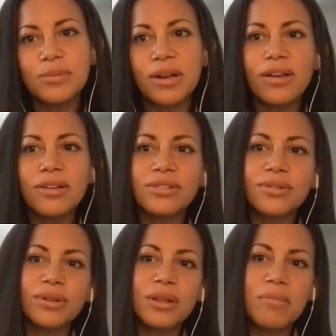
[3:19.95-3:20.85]
but
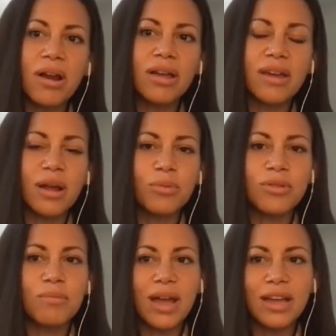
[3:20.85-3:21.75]
also really marry that up
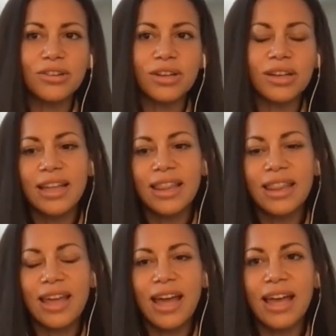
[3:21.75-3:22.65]
with the magic
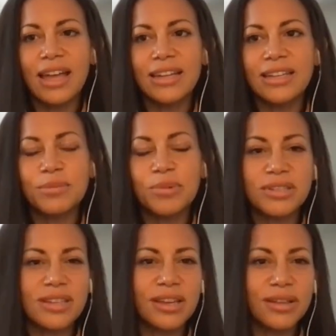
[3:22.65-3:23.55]
that is pretty
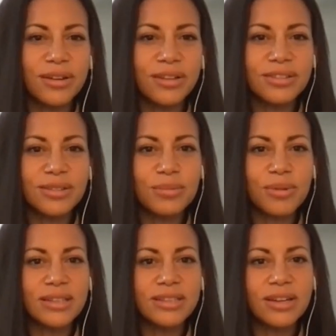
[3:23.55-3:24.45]
singular to
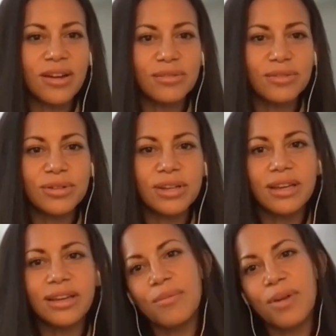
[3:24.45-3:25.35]
brands like Call of
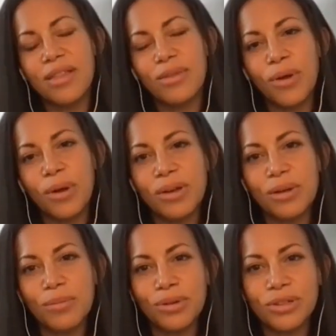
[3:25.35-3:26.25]
Duty and the way we
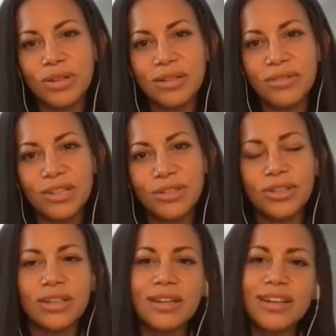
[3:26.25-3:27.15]
can push on
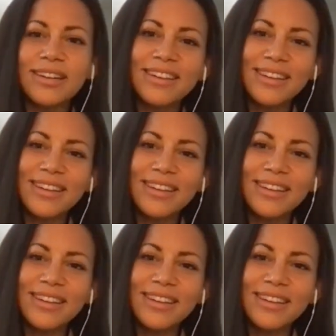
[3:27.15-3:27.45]
innovation and